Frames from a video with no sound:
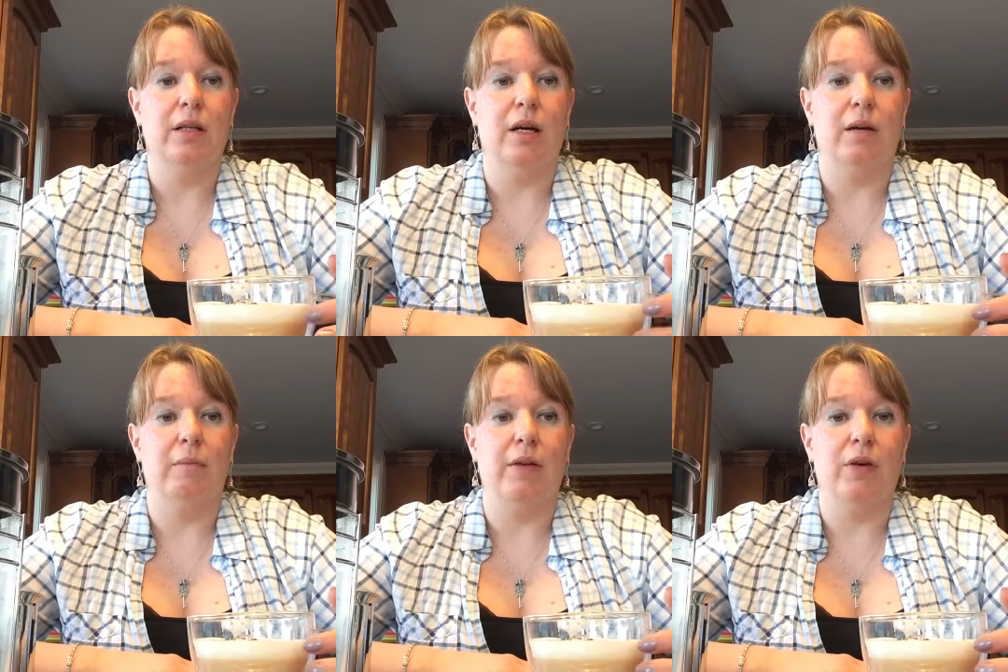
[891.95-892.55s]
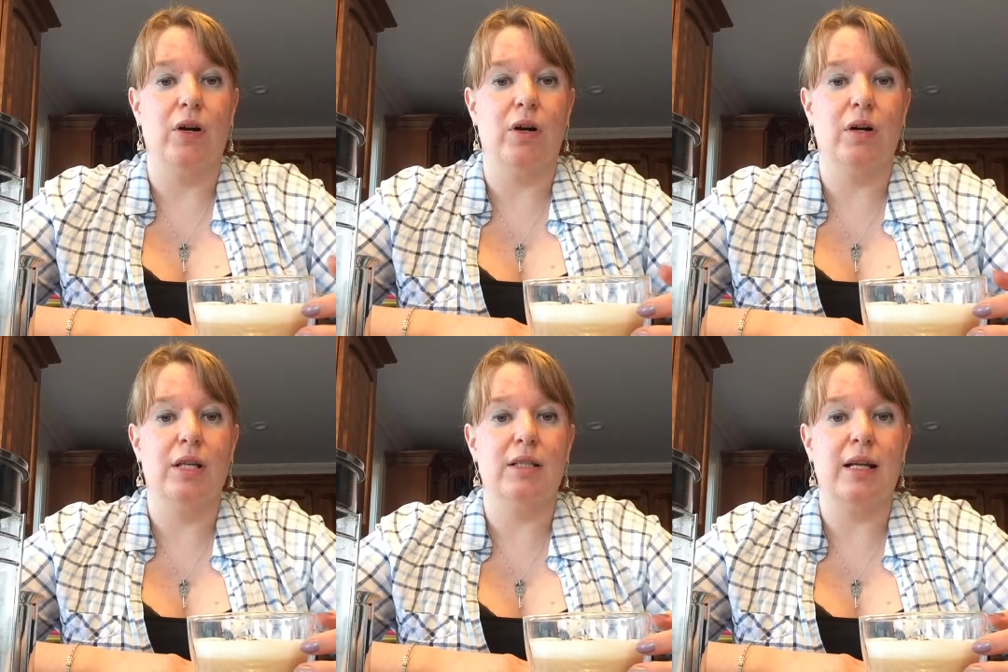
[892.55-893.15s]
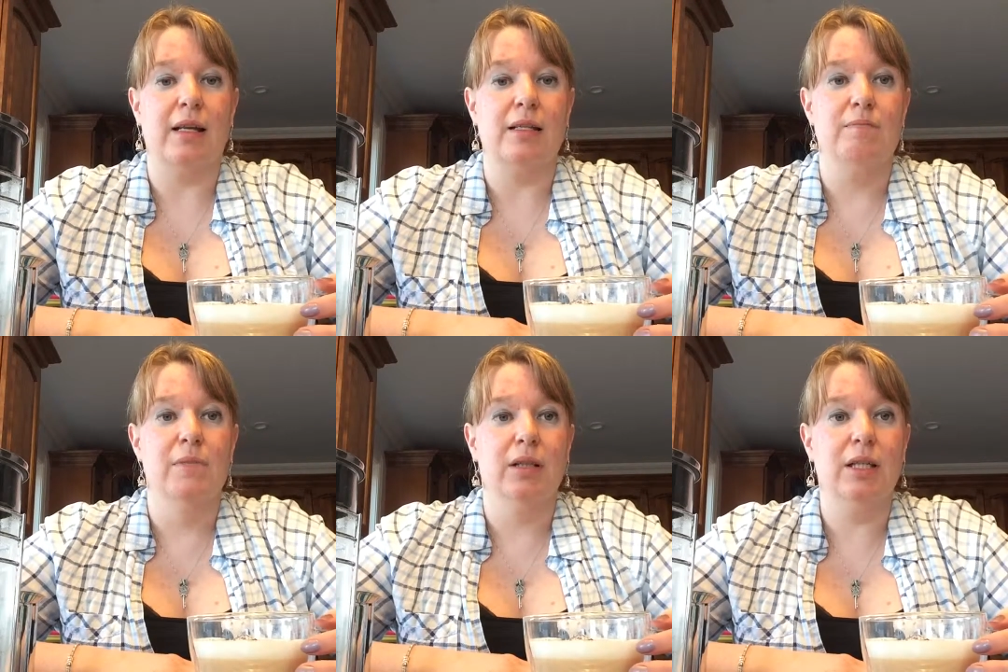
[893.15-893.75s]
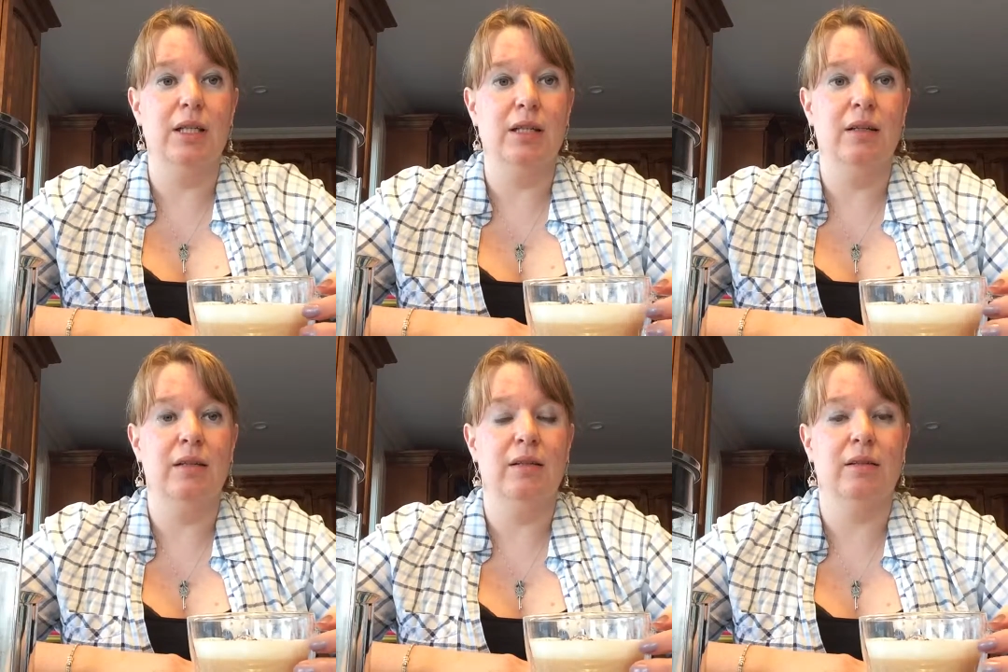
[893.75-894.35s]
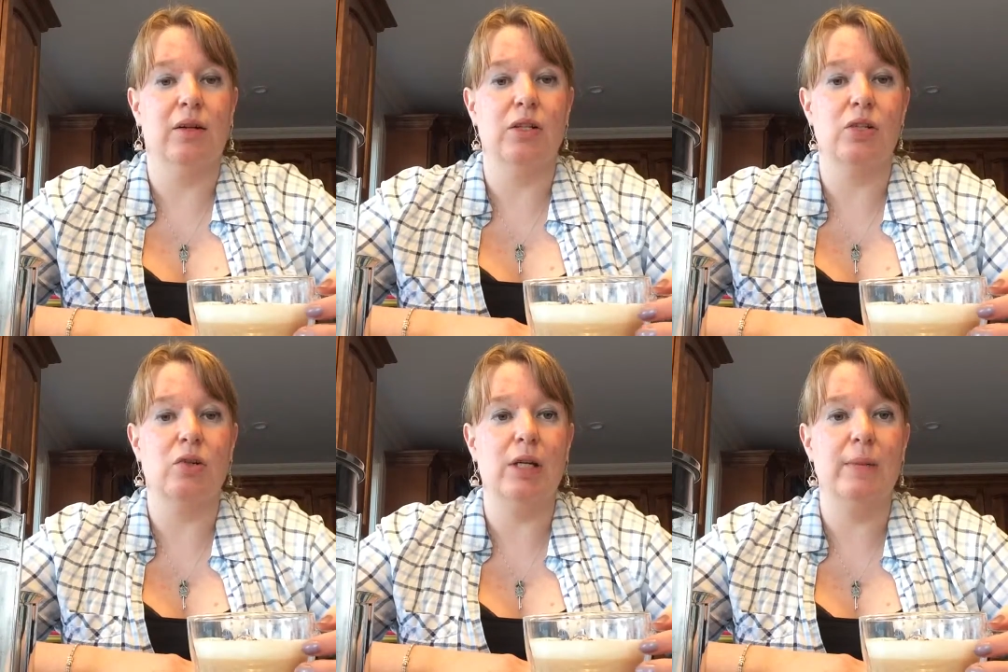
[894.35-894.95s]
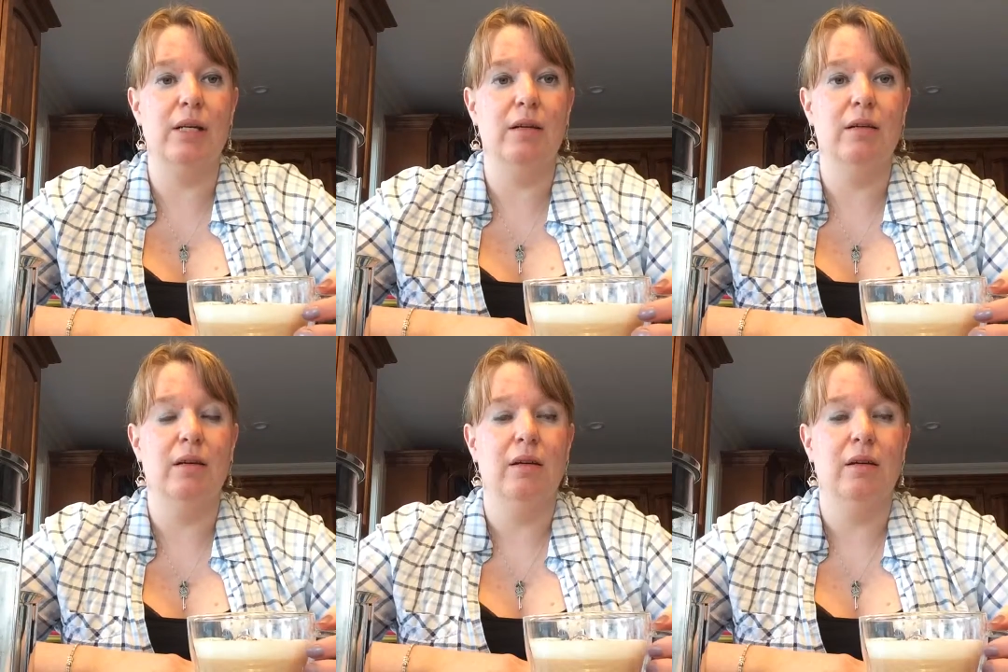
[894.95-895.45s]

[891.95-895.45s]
Um, I've heard it's not as milky or as creamy